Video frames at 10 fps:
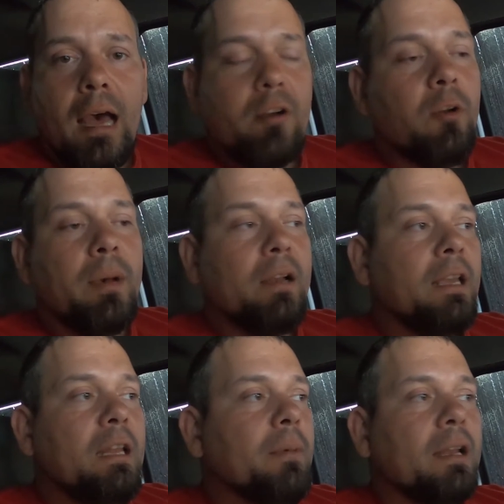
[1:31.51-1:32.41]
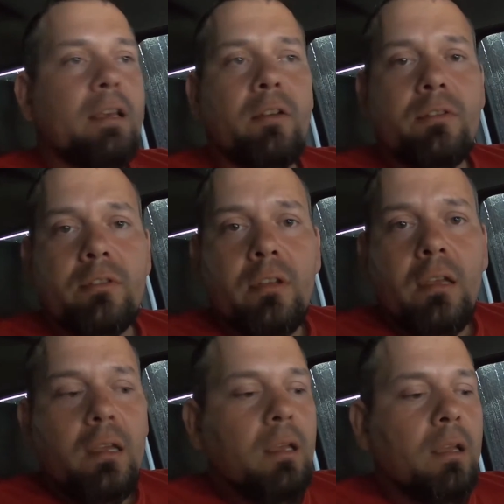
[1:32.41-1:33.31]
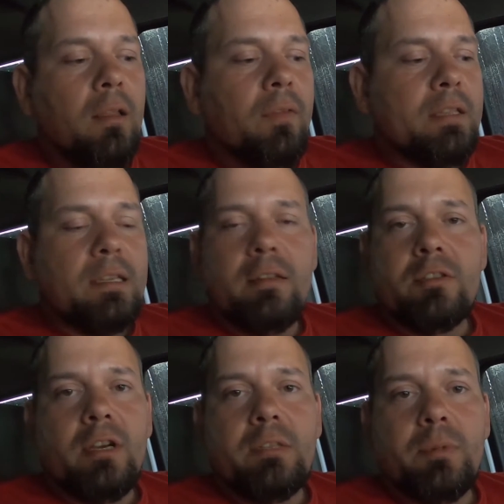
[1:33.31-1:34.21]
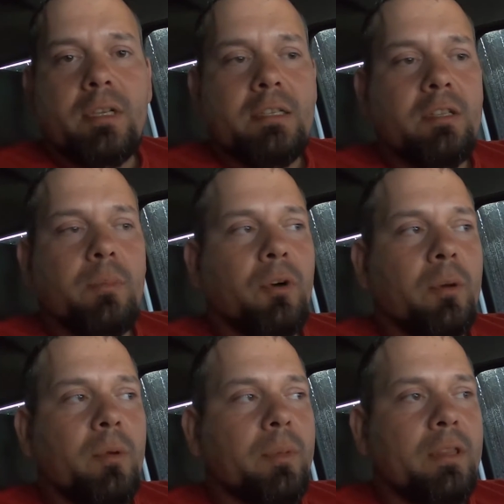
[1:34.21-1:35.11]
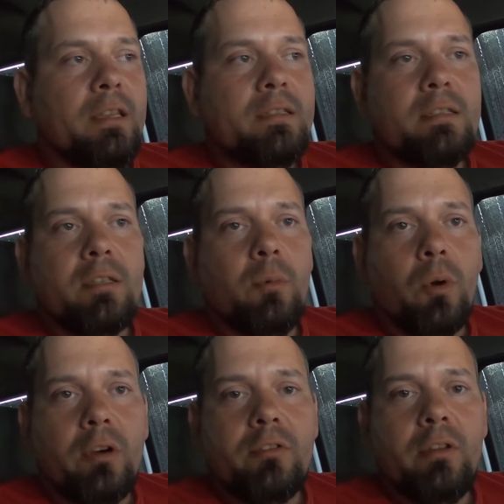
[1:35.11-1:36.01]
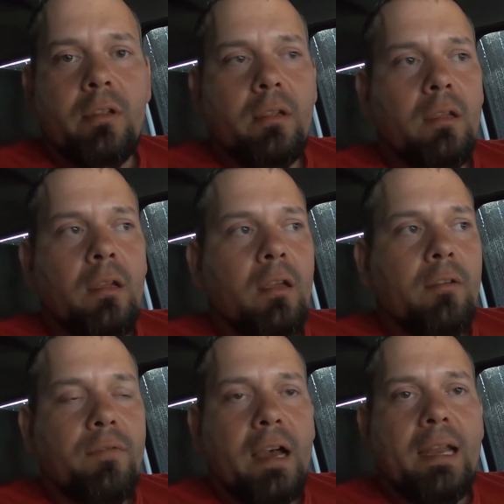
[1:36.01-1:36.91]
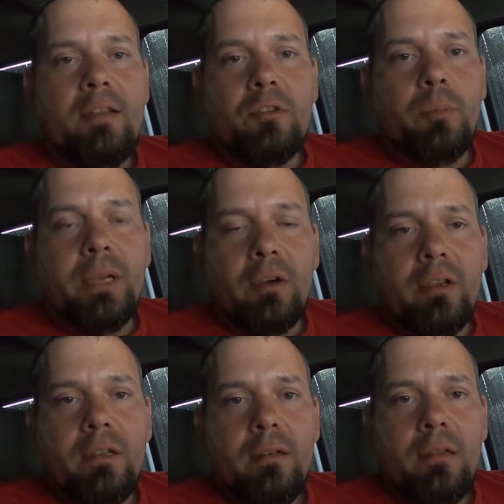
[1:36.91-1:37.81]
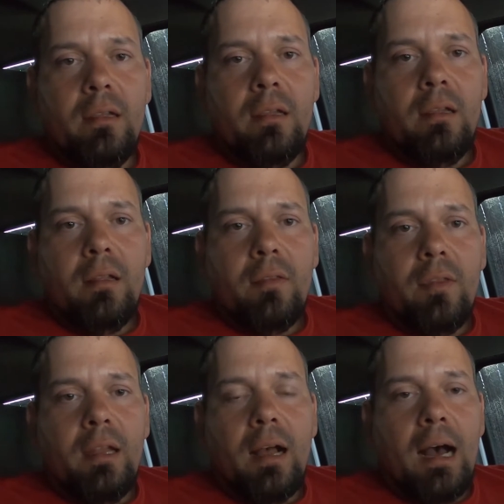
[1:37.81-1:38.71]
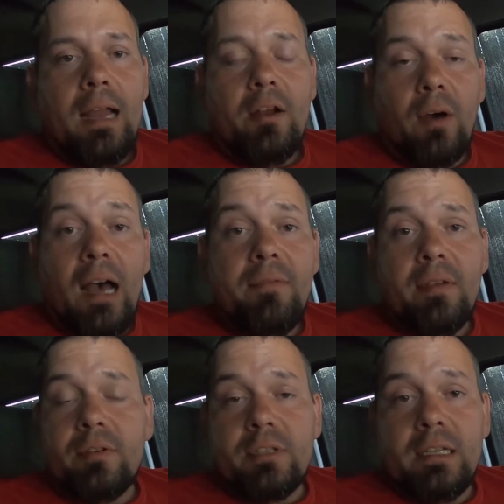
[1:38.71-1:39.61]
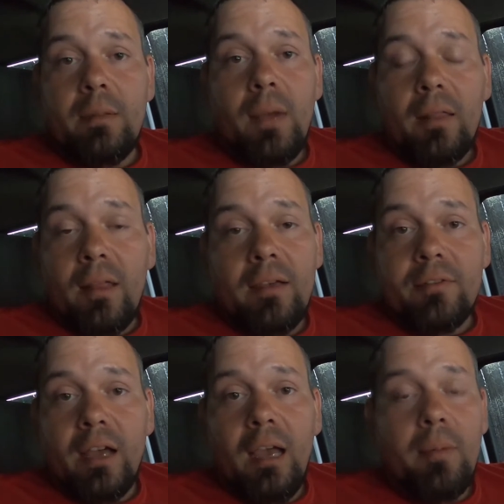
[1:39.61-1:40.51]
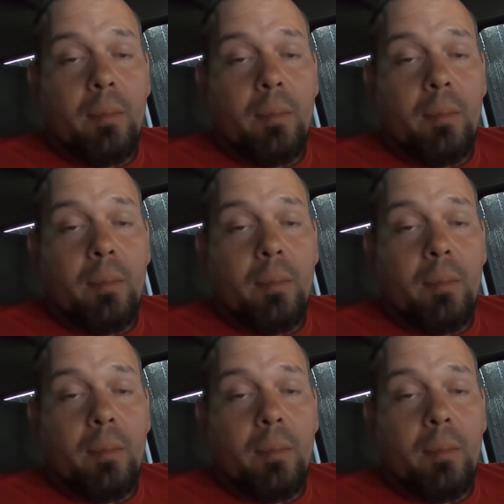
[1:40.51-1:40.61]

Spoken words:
I don't know about anybody else that's in this transportation department, but this is the worst financial period that I know I've ever seen in my lifetime.